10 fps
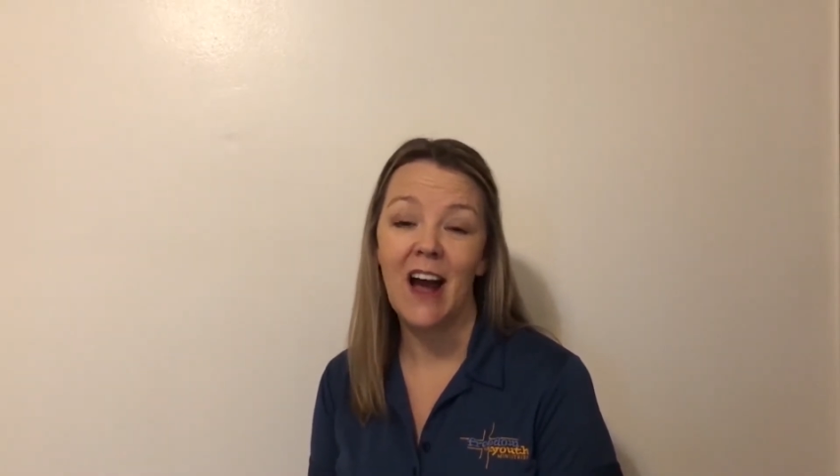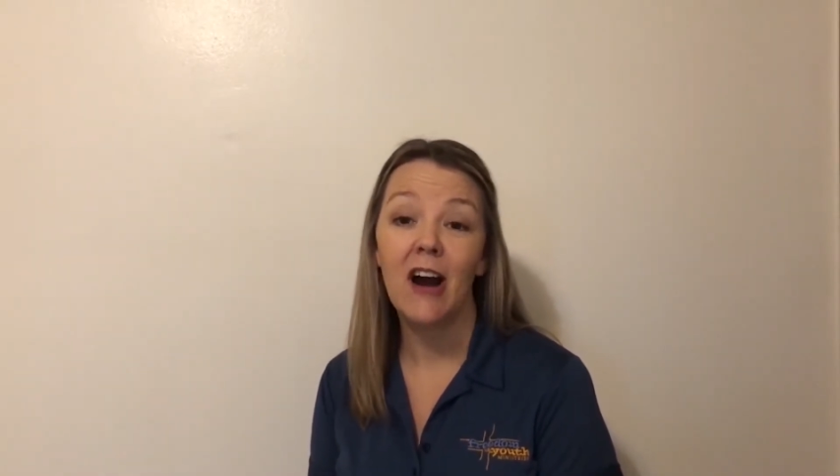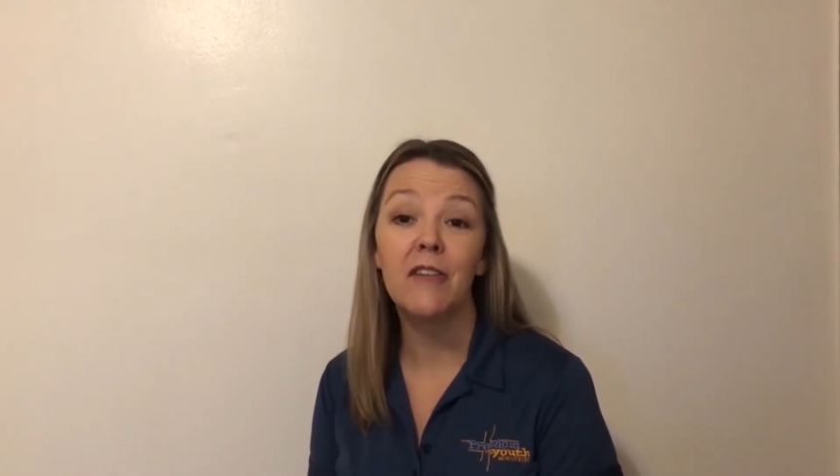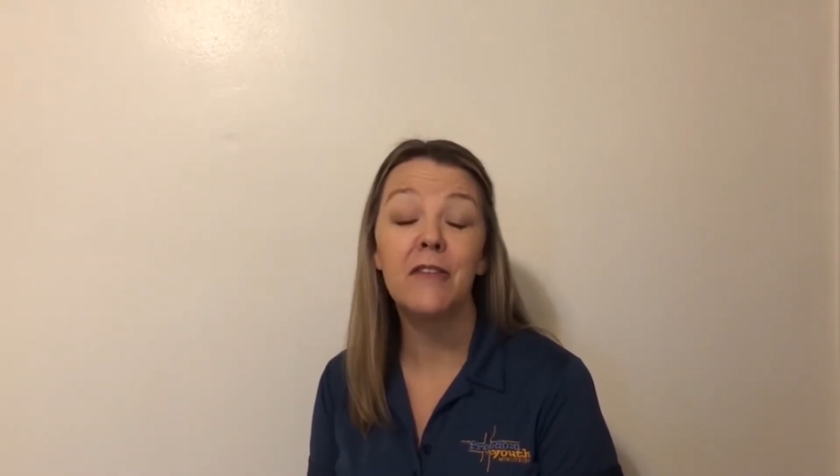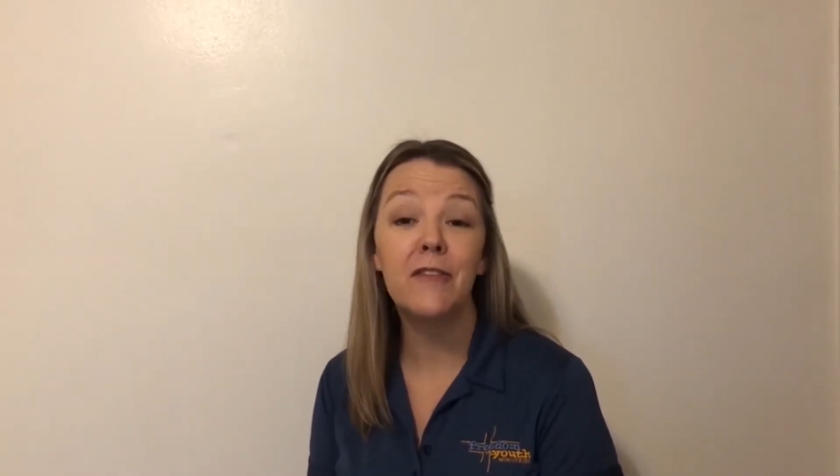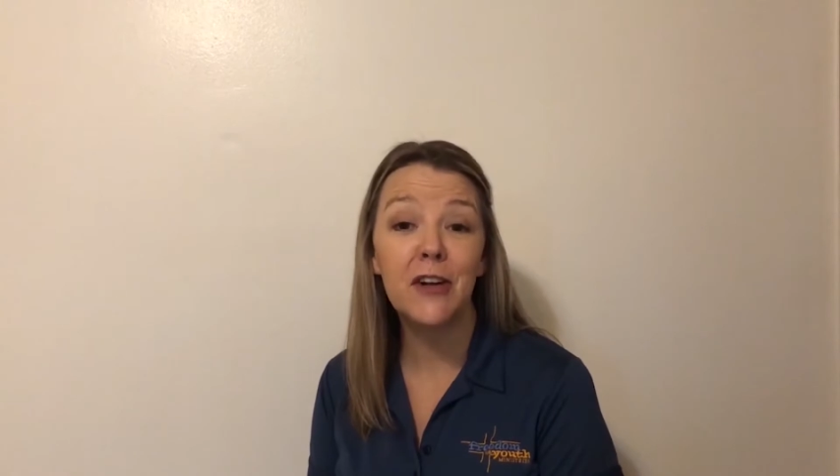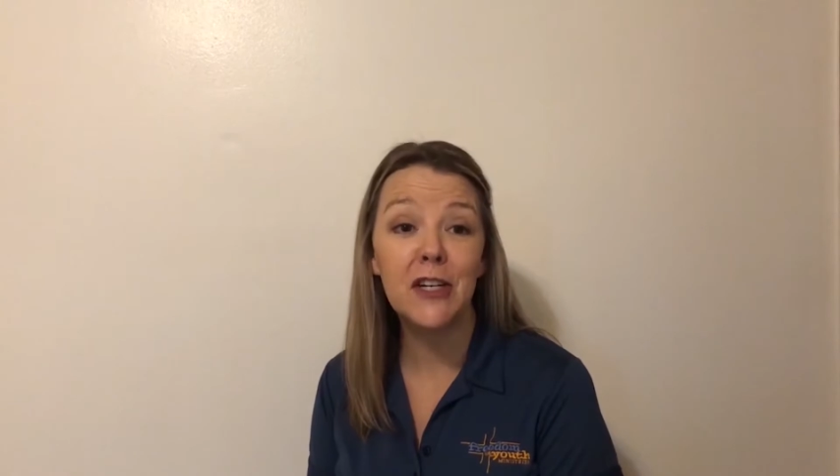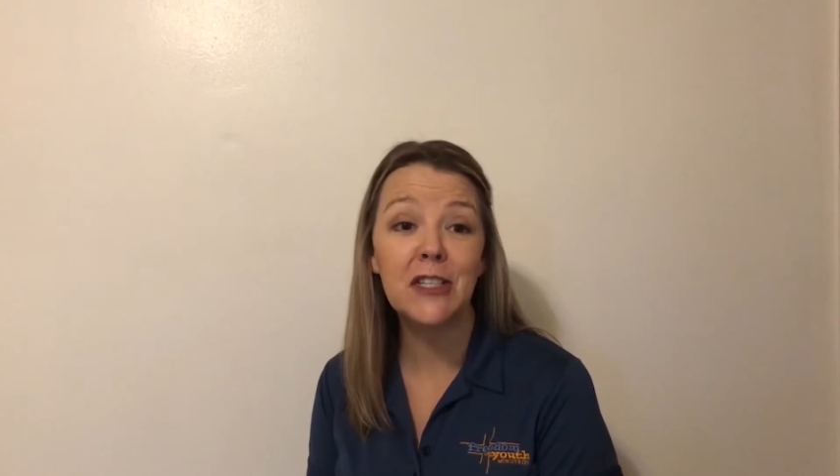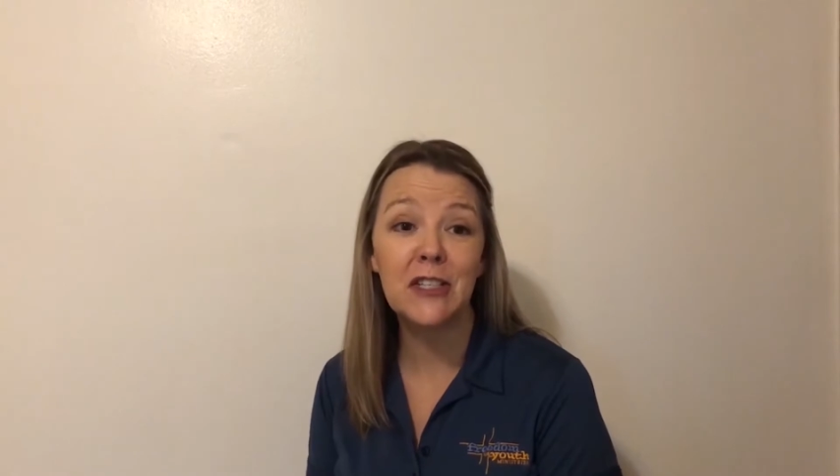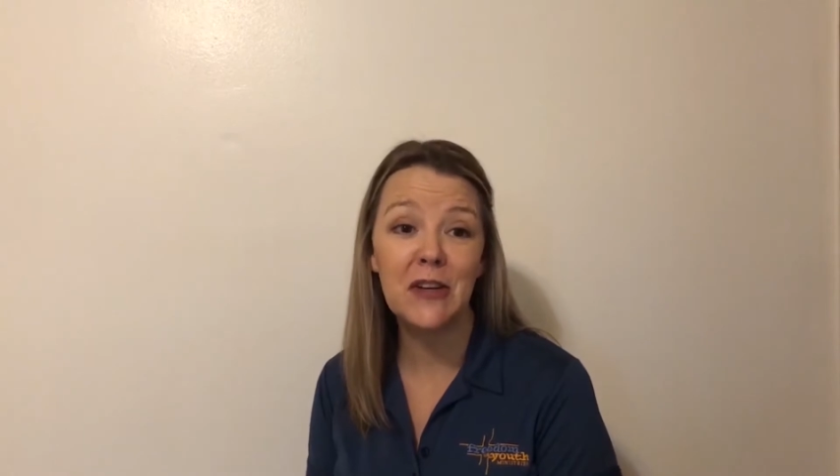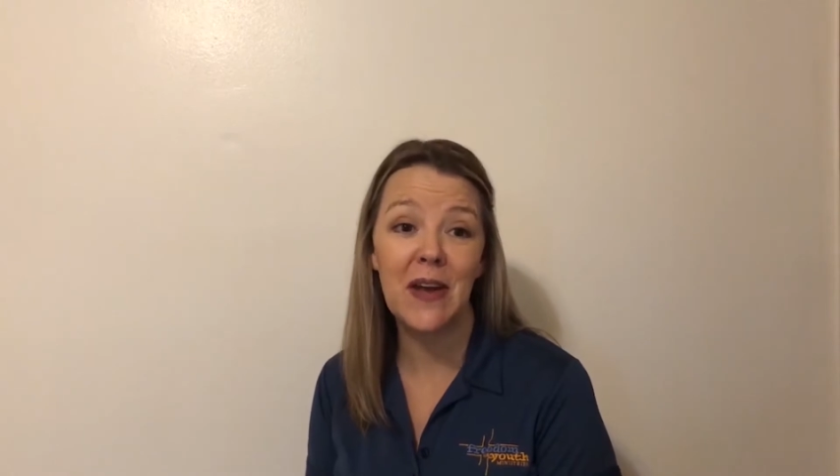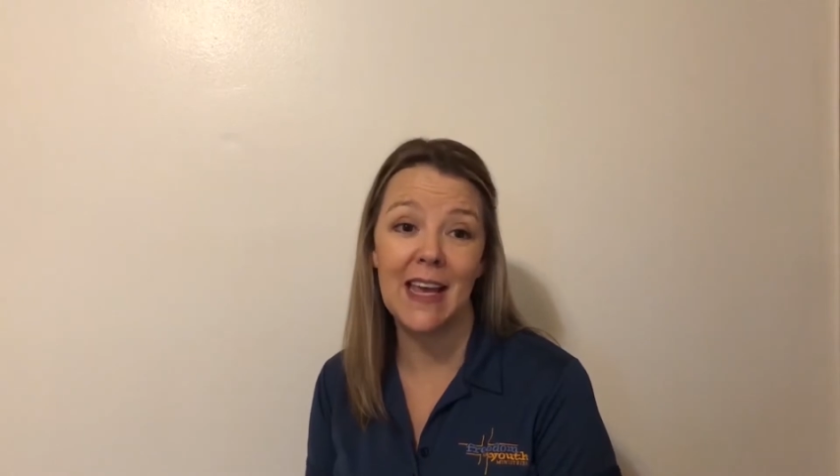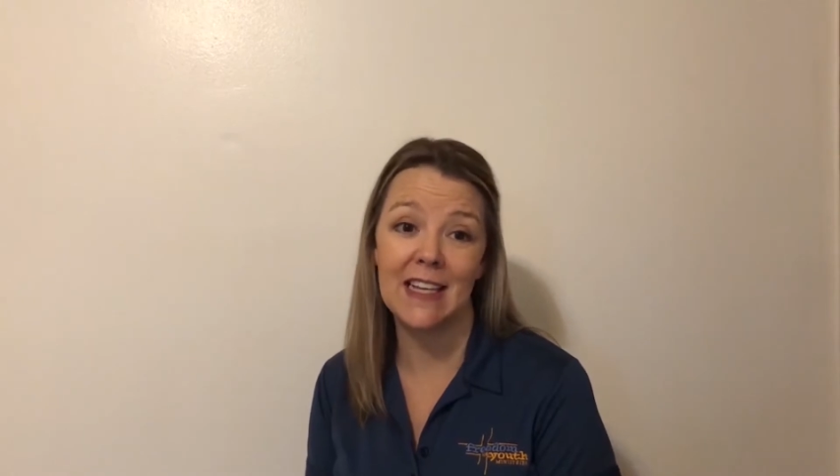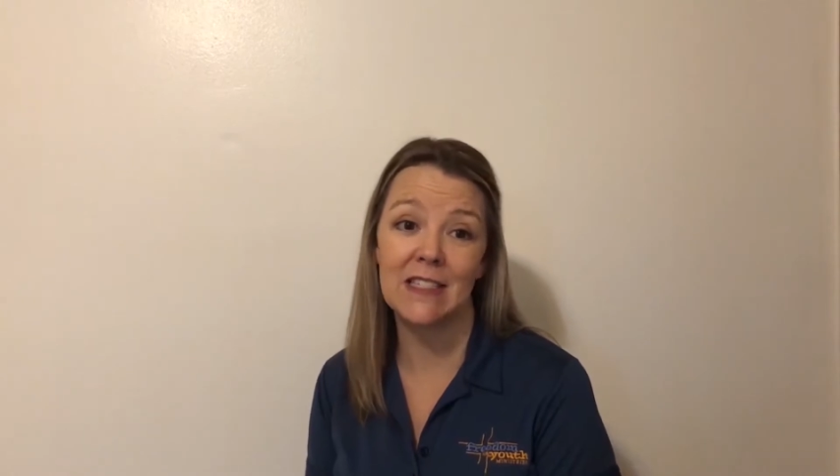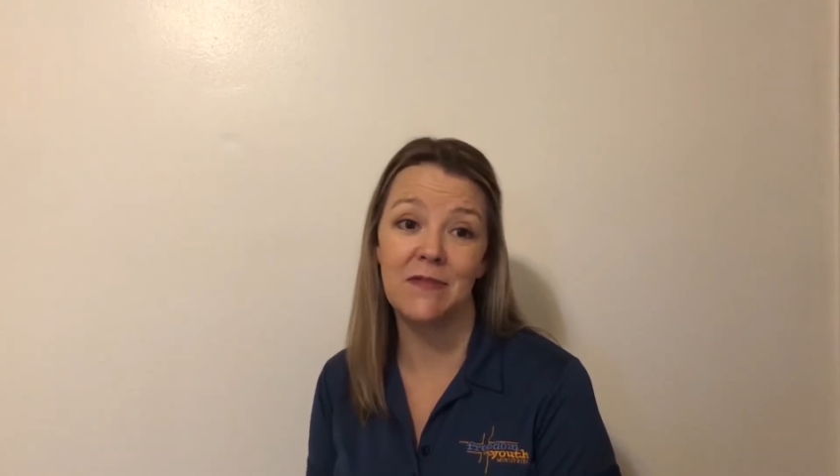Our first two
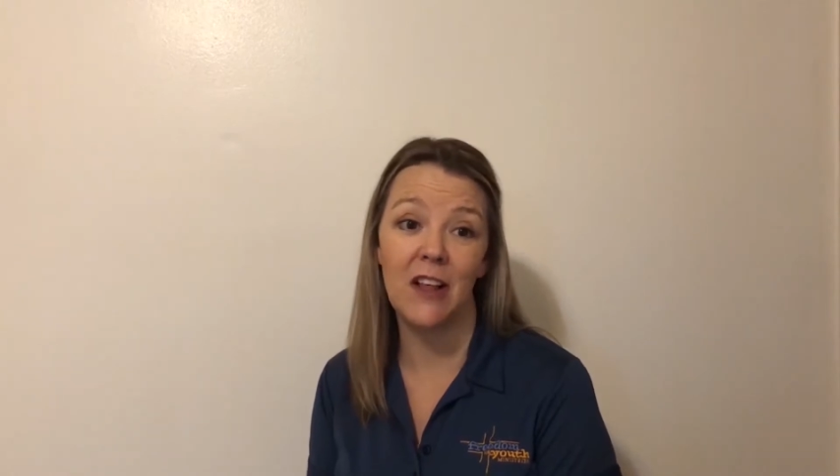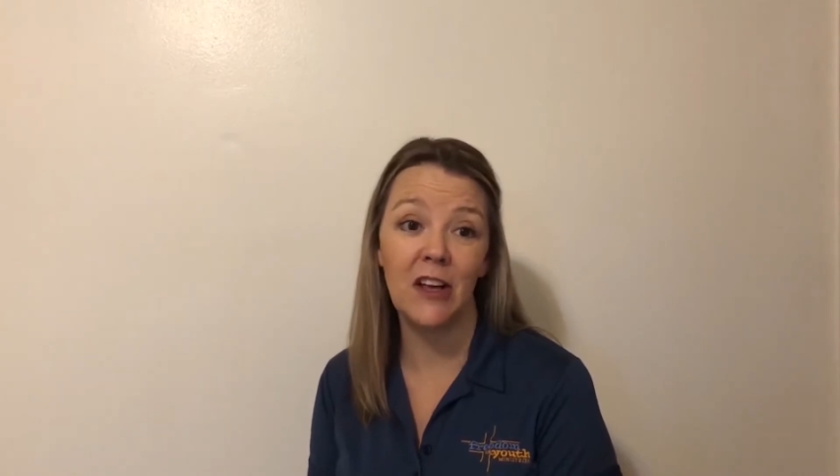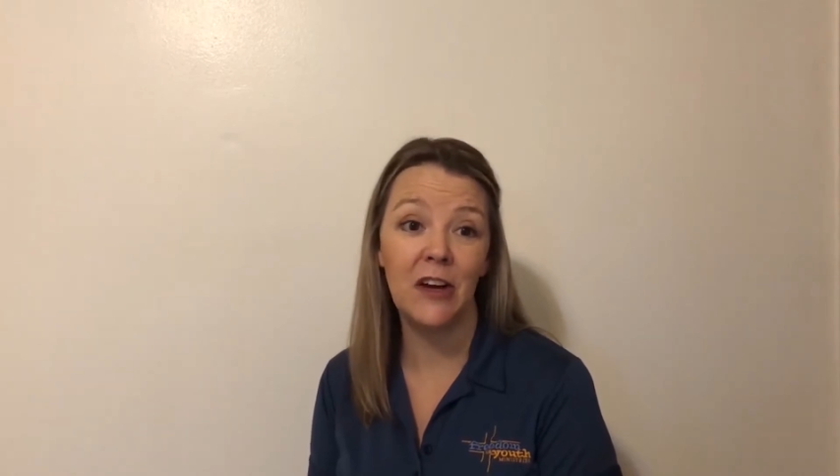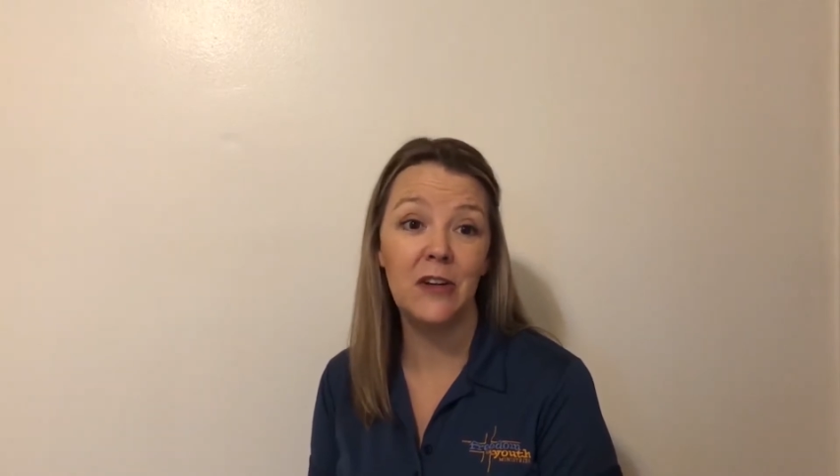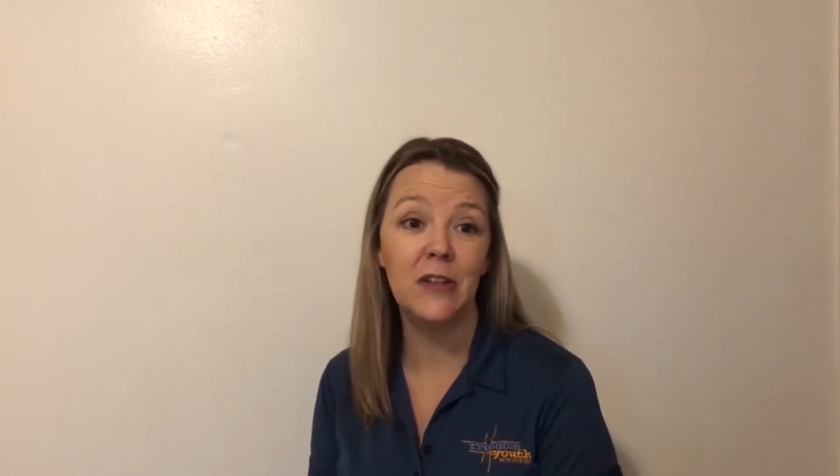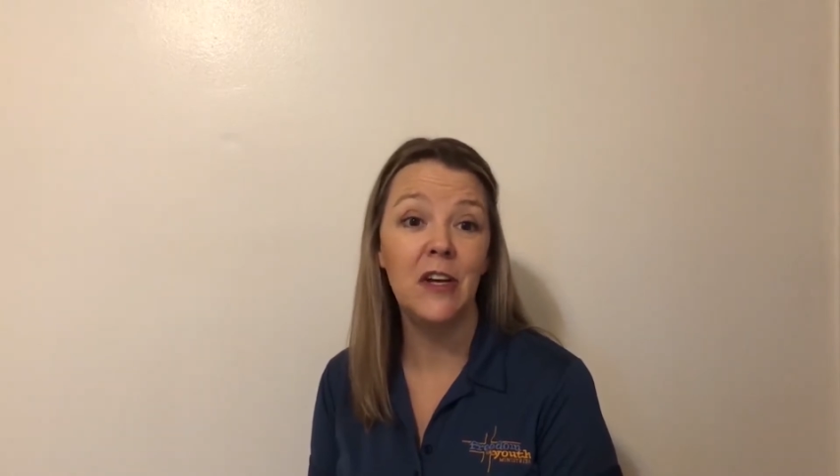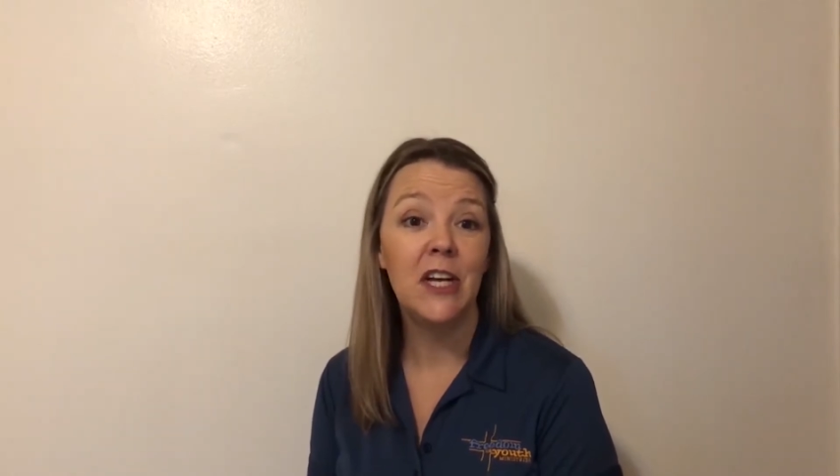eggs follow